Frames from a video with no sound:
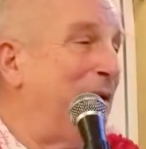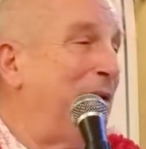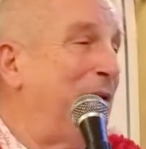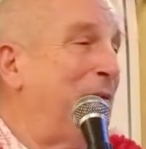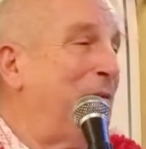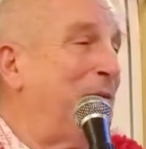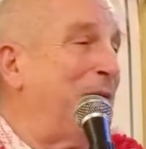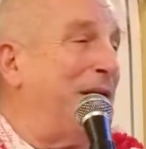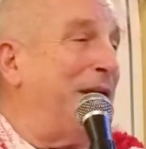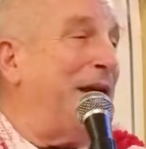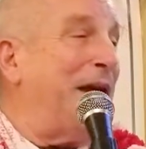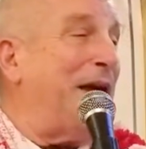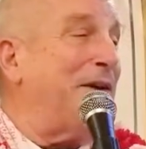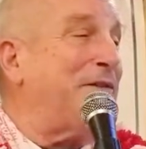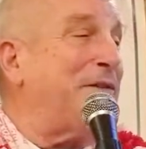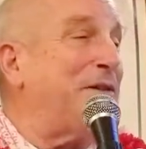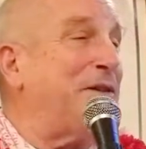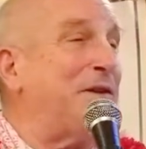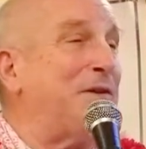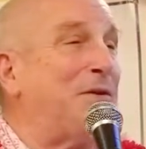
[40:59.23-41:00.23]
When he got
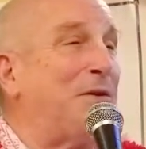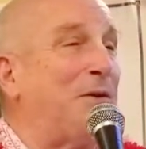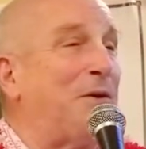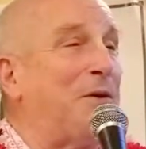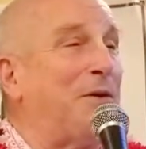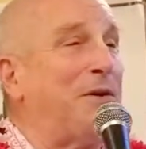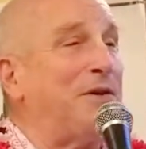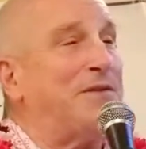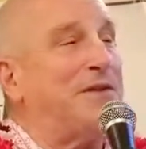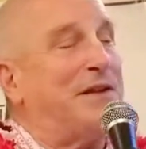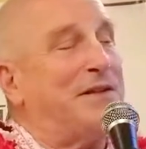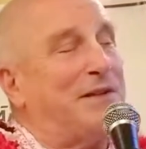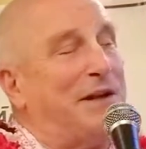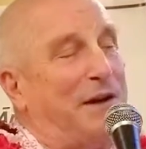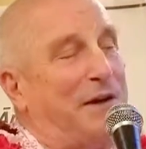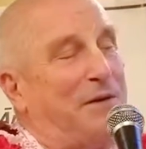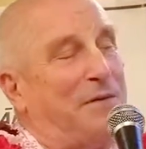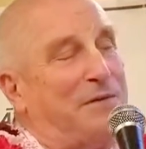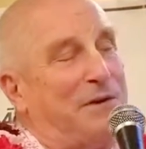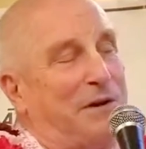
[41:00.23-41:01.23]
to the door, he said,
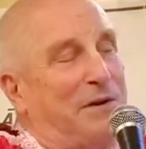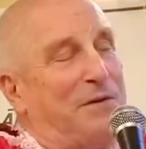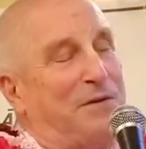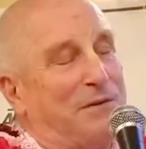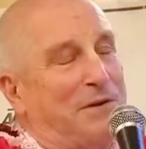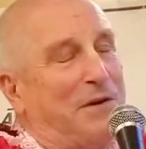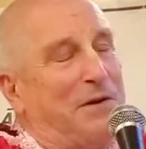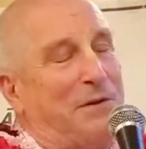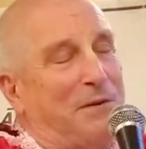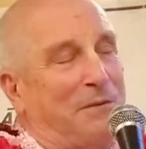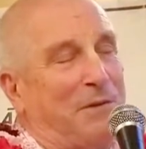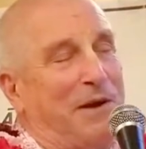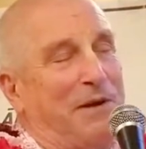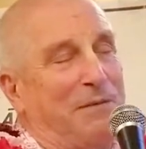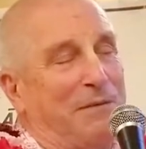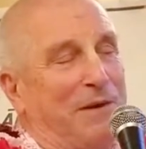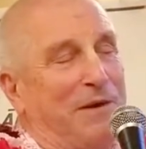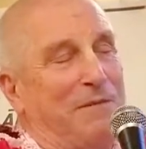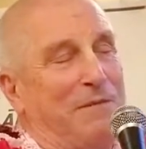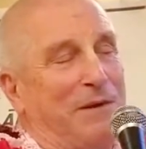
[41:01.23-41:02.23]
"Tero, Tero, Tero,
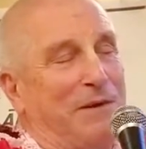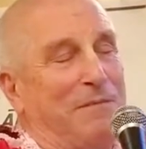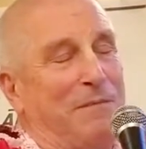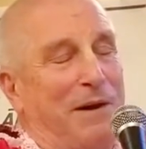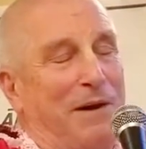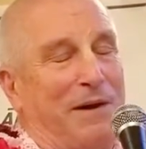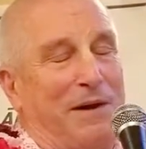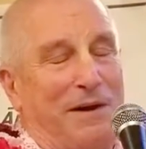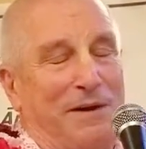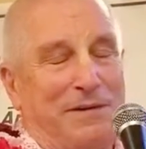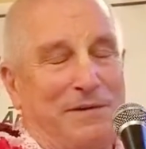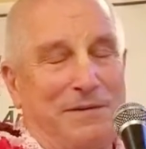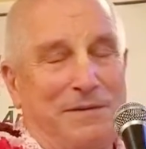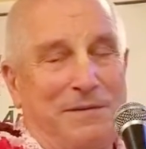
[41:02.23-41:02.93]
wait, Maharaj.